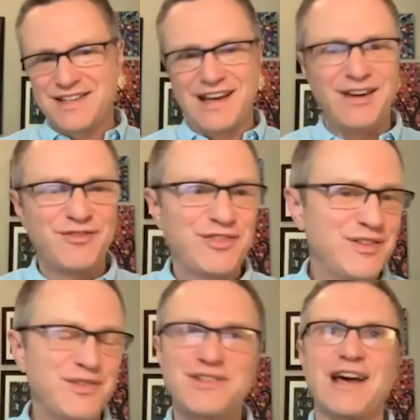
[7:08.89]
I have
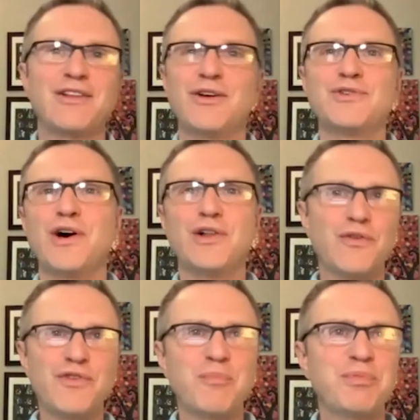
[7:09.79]
those silos all
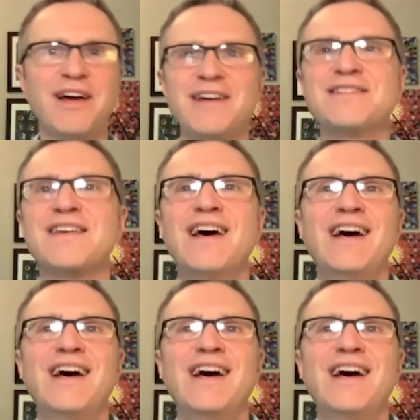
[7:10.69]
over the place.